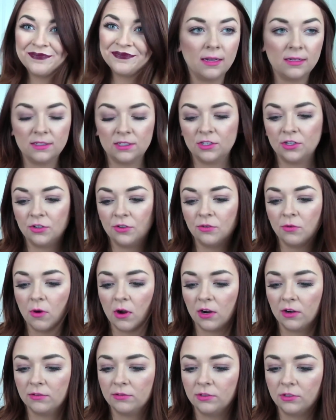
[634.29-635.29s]
Next two
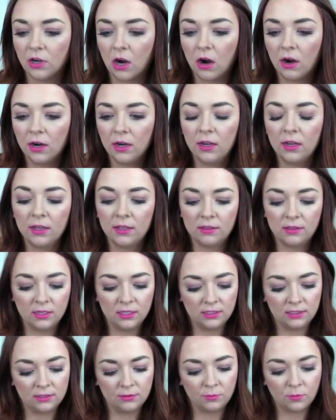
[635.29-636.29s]
are dark.
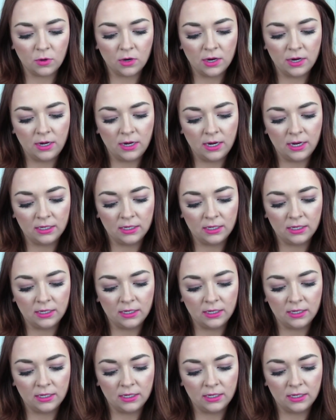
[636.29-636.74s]
This one